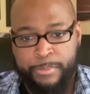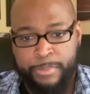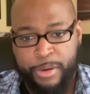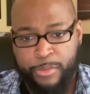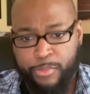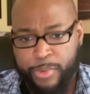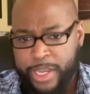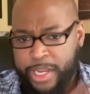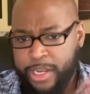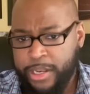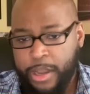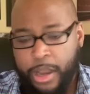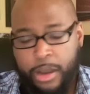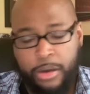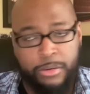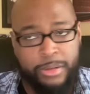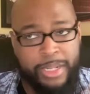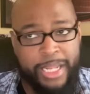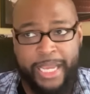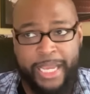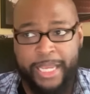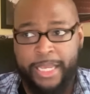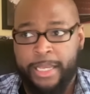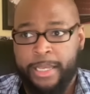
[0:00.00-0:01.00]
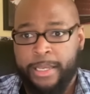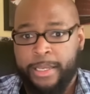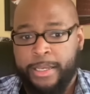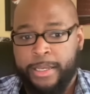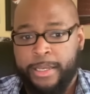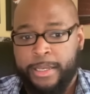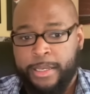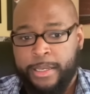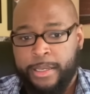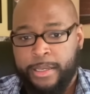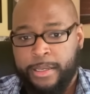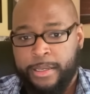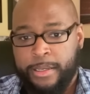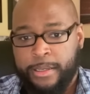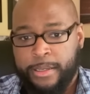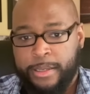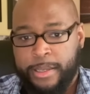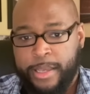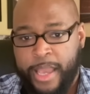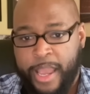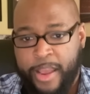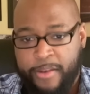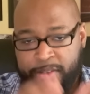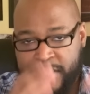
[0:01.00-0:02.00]
But we know, like,
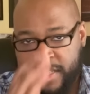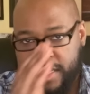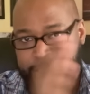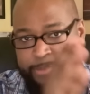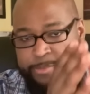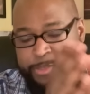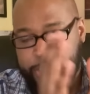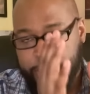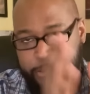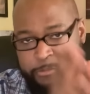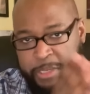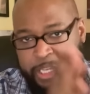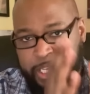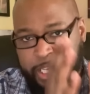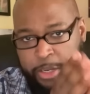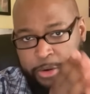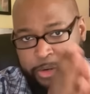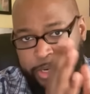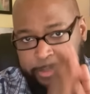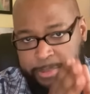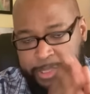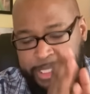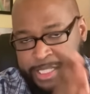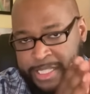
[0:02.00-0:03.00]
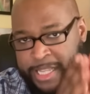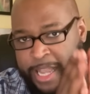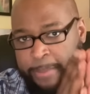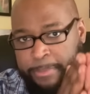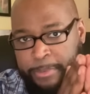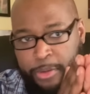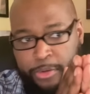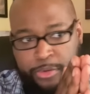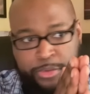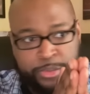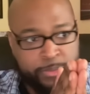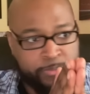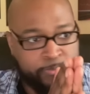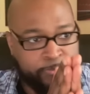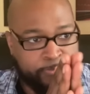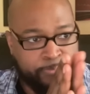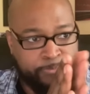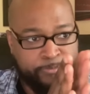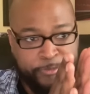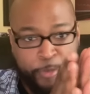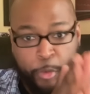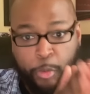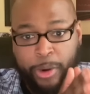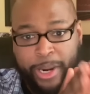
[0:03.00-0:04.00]
every team is going to be geared up to stop those
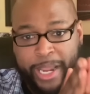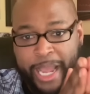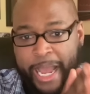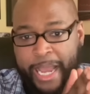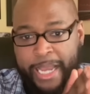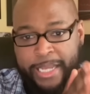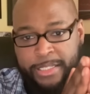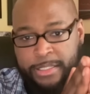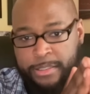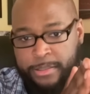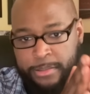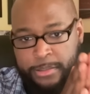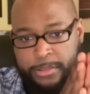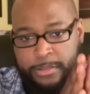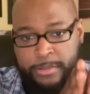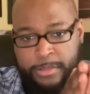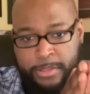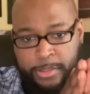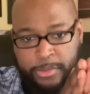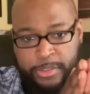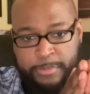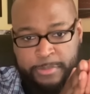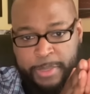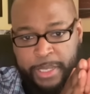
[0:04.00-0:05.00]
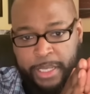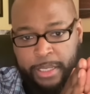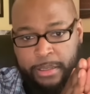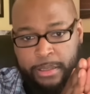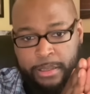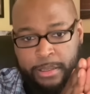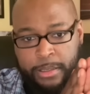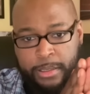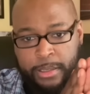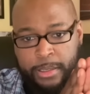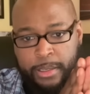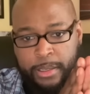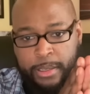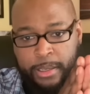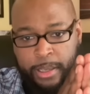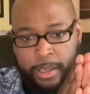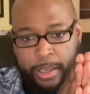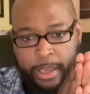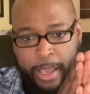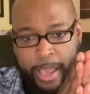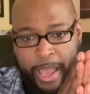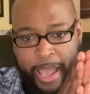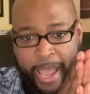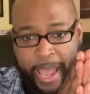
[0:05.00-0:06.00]
four guys, so to speak.
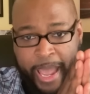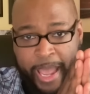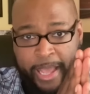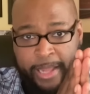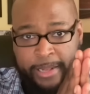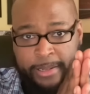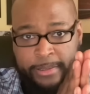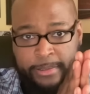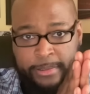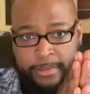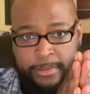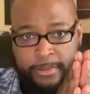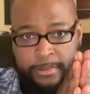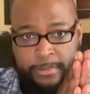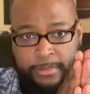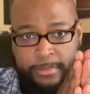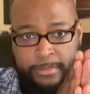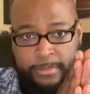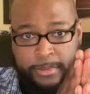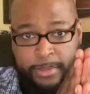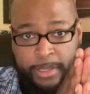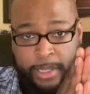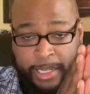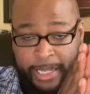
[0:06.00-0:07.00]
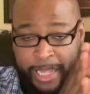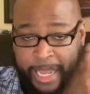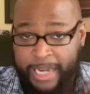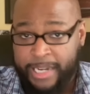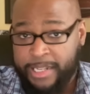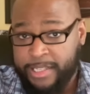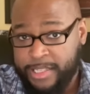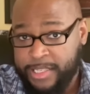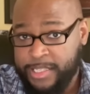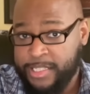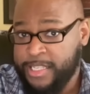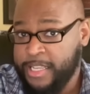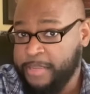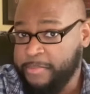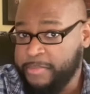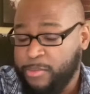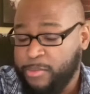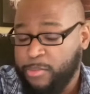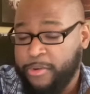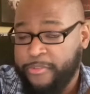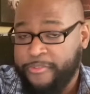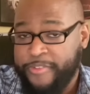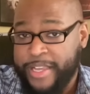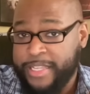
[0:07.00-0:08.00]
And a lot of these
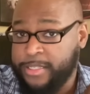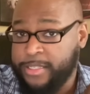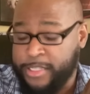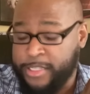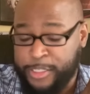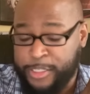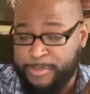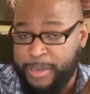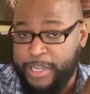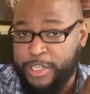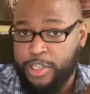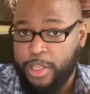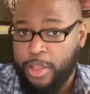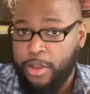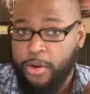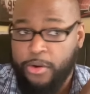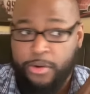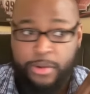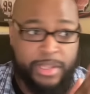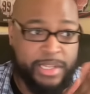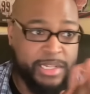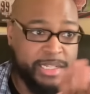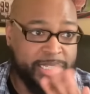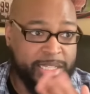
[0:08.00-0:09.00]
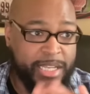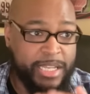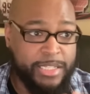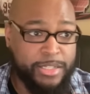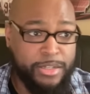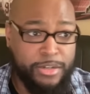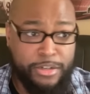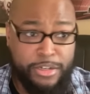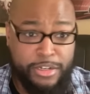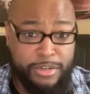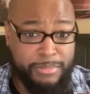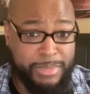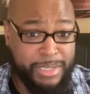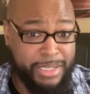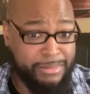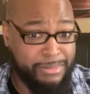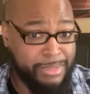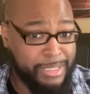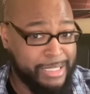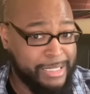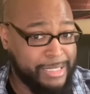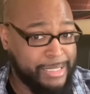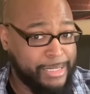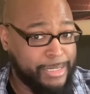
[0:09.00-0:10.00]
that we're facing, especially early in the season, are going to
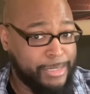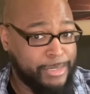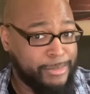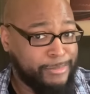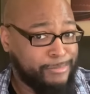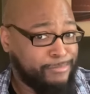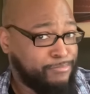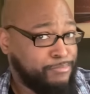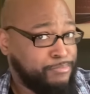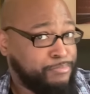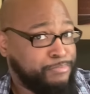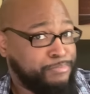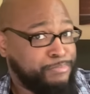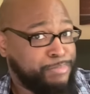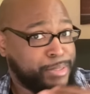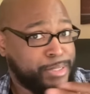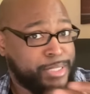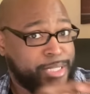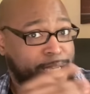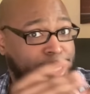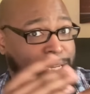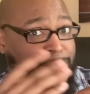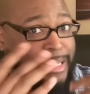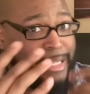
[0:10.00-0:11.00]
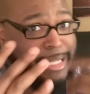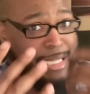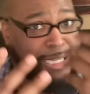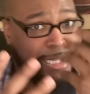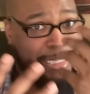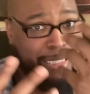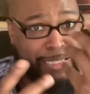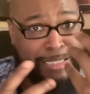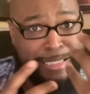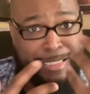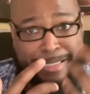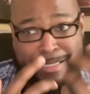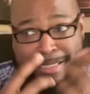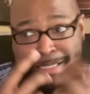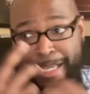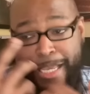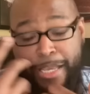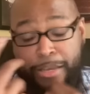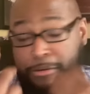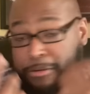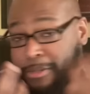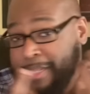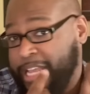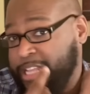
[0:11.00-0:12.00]
be particularly
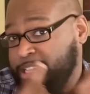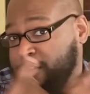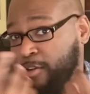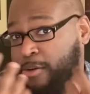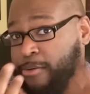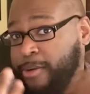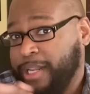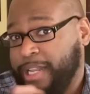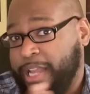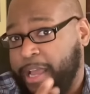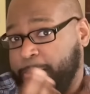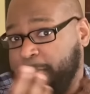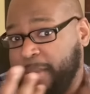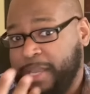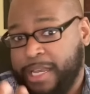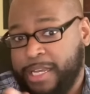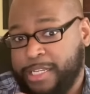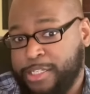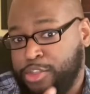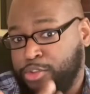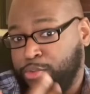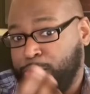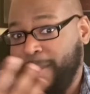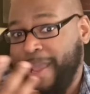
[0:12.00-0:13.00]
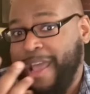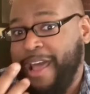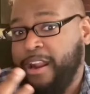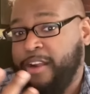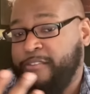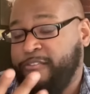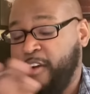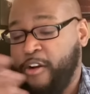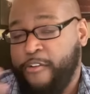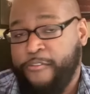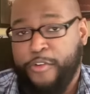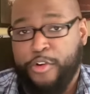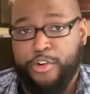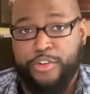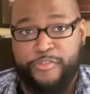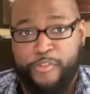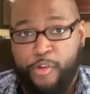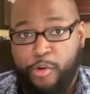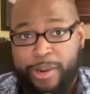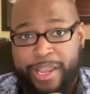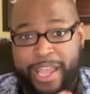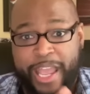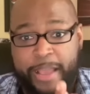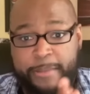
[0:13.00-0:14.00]
skilled at doing that, because three out of our first
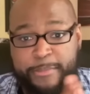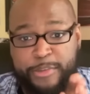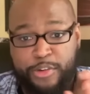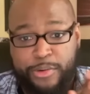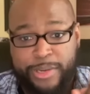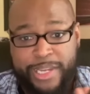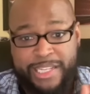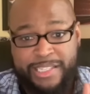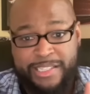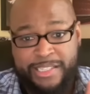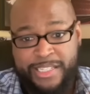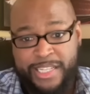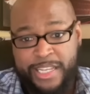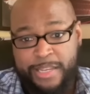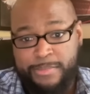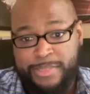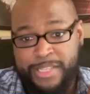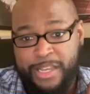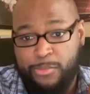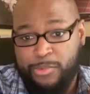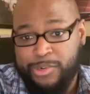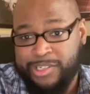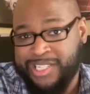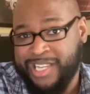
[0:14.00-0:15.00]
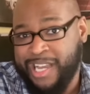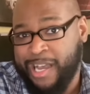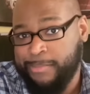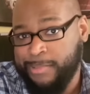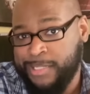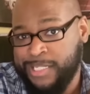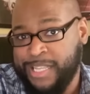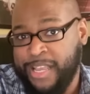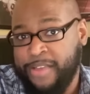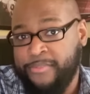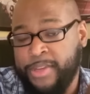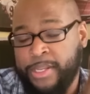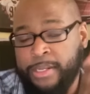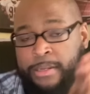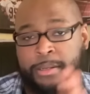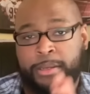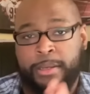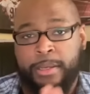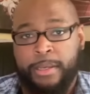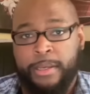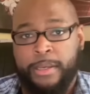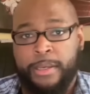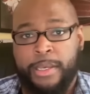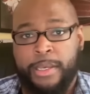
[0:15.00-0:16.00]
four games are against teams that were top
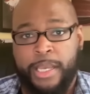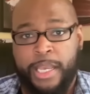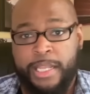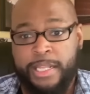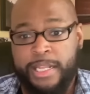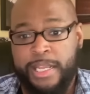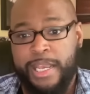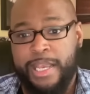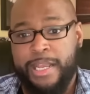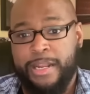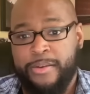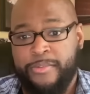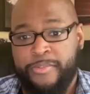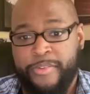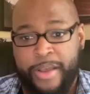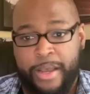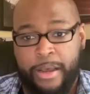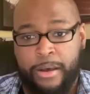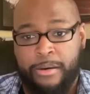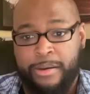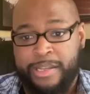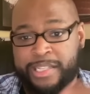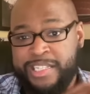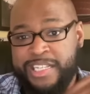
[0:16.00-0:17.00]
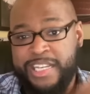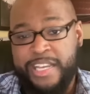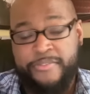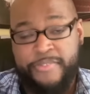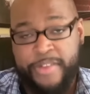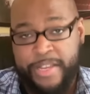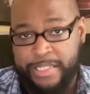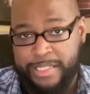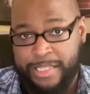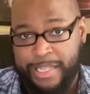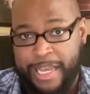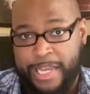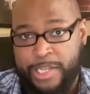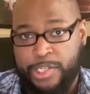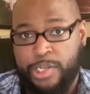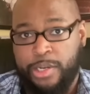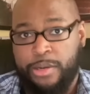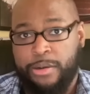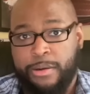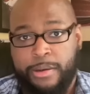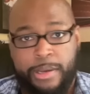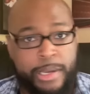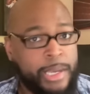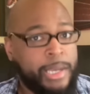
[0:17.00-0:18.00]
seven in the NFL in defense last
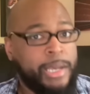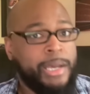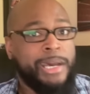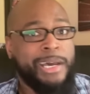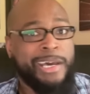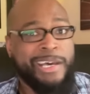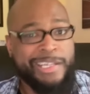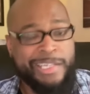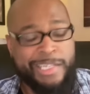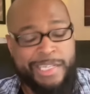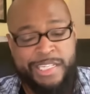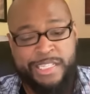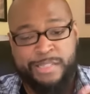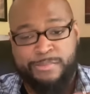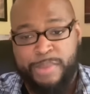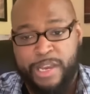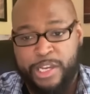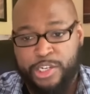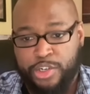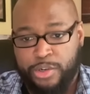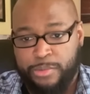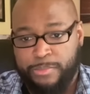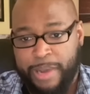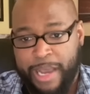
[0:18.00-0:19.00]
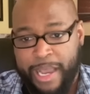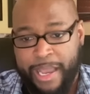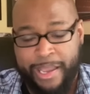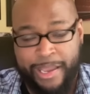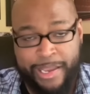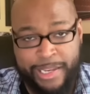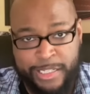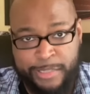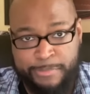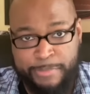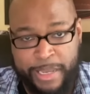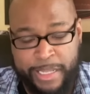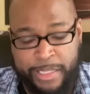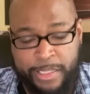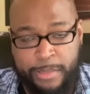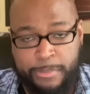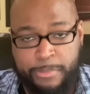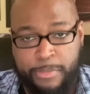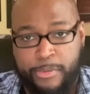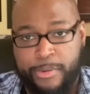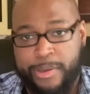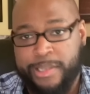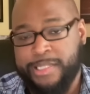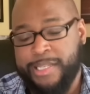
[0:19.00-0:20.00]
year, at least measured by
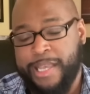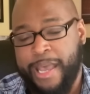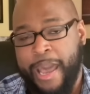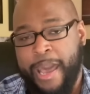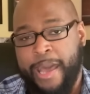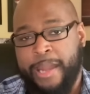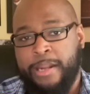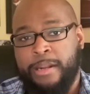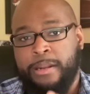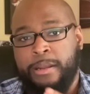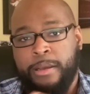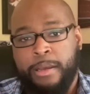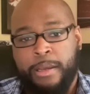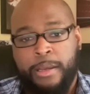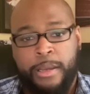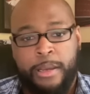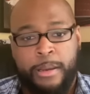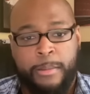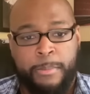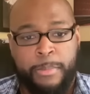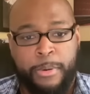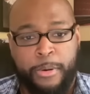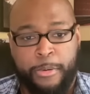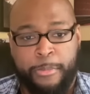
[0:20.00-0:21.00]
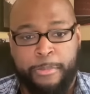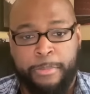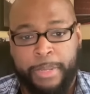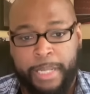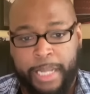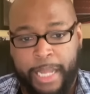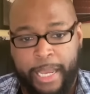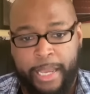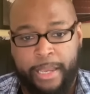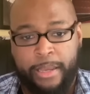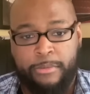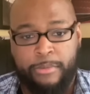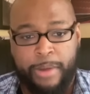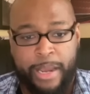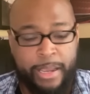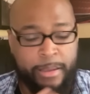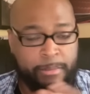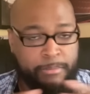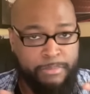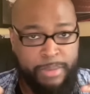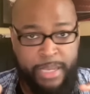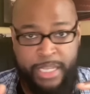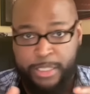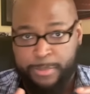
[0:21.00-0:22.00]
expected points added per play,
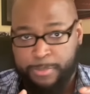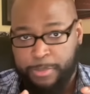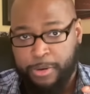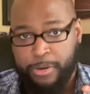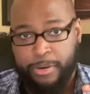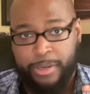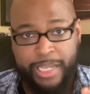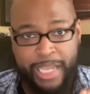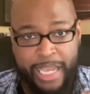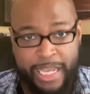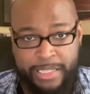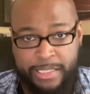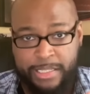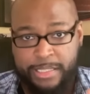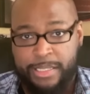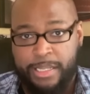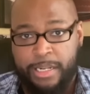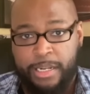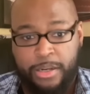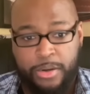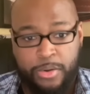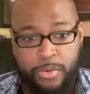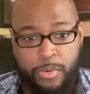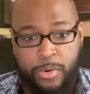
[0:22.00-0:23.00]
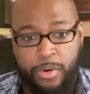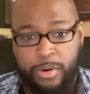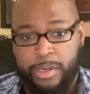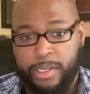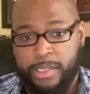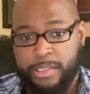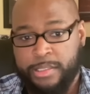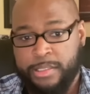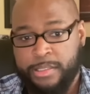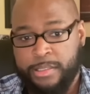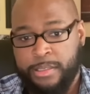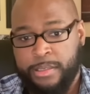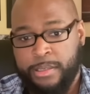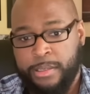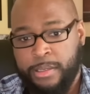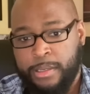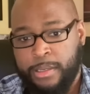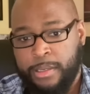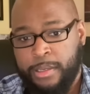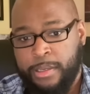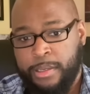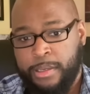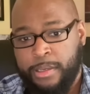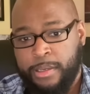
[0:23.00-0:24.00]
right? Pittsburgh, Kansas City, New Orleans,
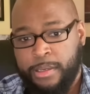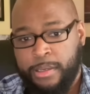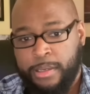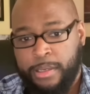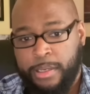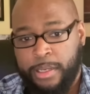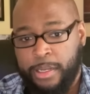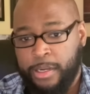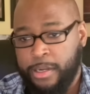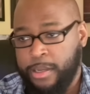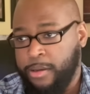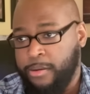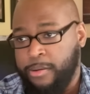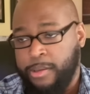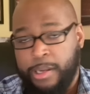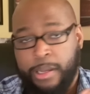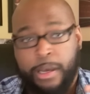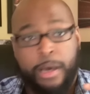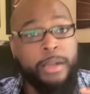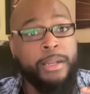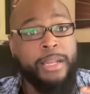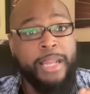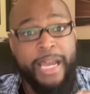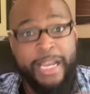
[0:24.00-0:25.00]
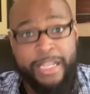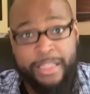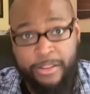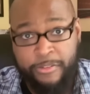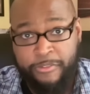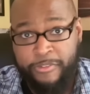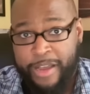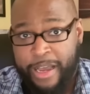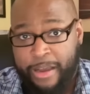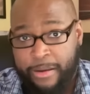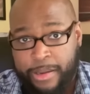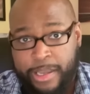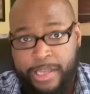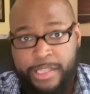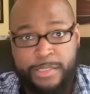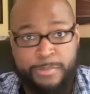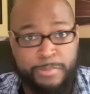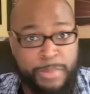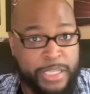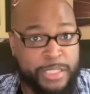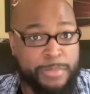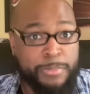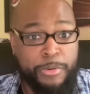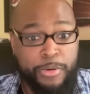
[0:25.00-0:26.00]
you know, and unlike the
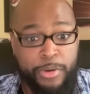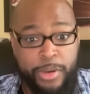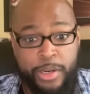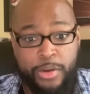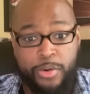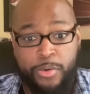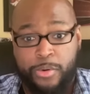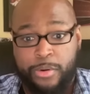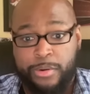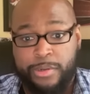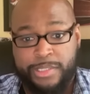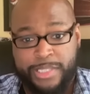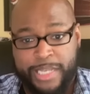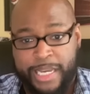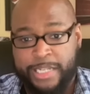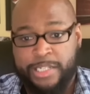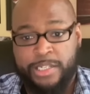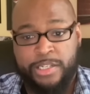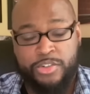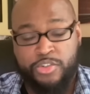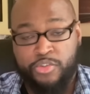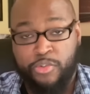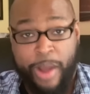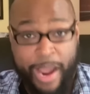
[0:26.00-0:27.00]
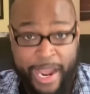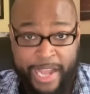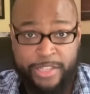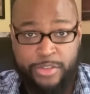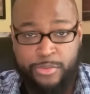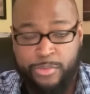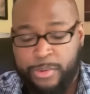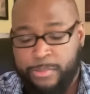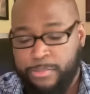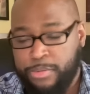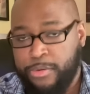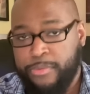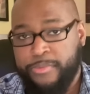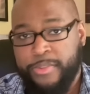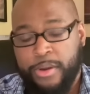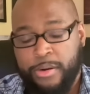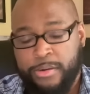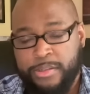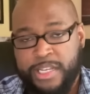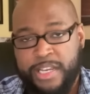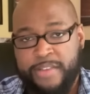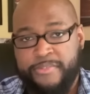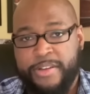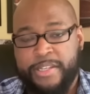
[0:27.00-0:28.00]
Falcons, Pittsburgh and New Orleans actually tried to improve
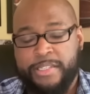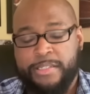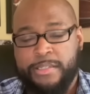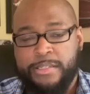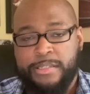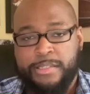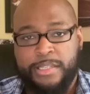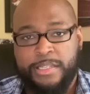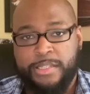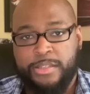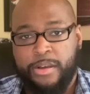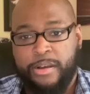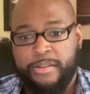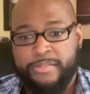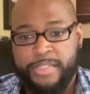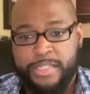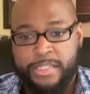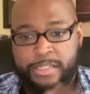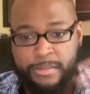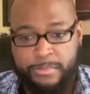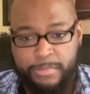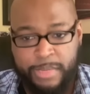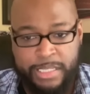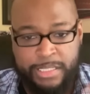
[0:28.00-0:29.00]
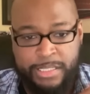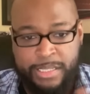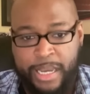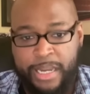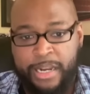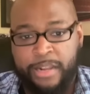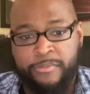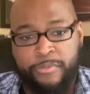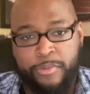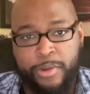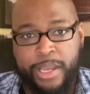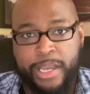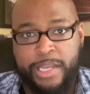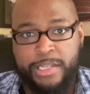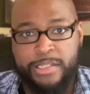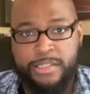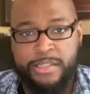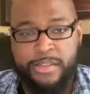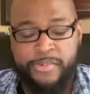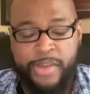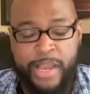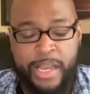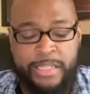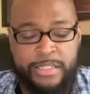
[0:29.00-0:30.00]
their defenses this offseason by signing free
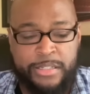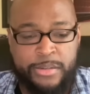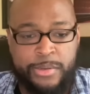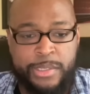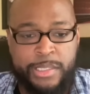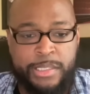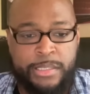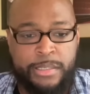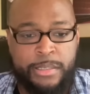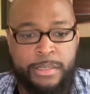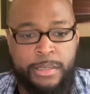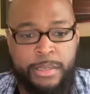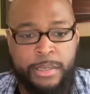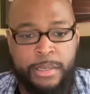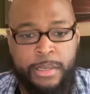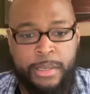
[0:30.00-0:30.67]
agents of consequence.